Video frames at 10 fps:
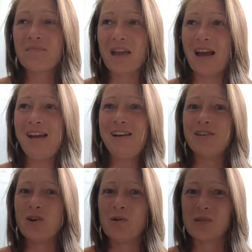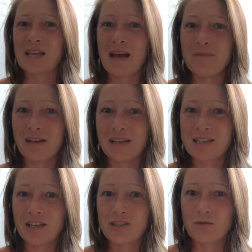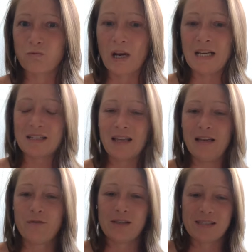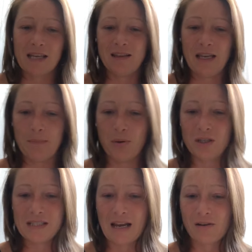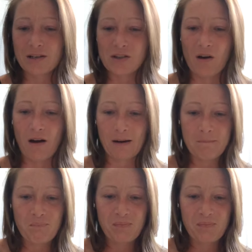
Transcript: I didn't know it was happening at such a rate. They even said they put down a dog.